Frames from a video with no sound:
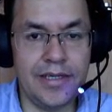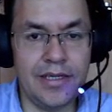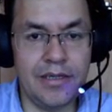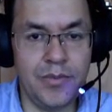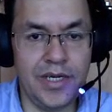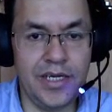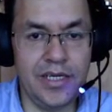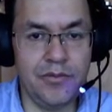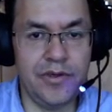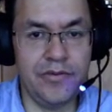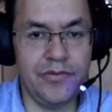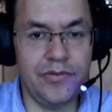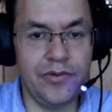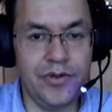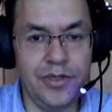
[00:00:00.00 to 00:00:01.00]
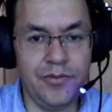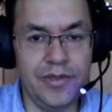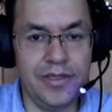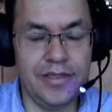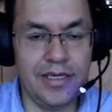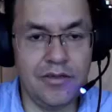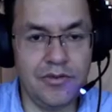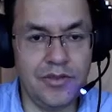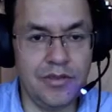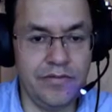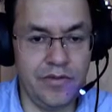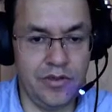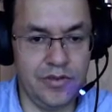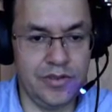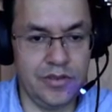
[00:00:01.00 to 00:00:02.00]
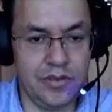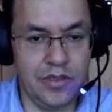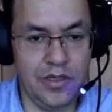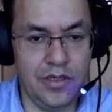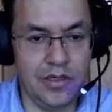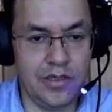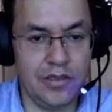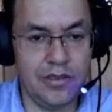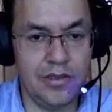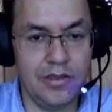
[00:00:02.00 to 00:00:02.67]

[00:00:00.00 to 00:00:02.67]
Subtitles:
and mine with 41,000 views this year.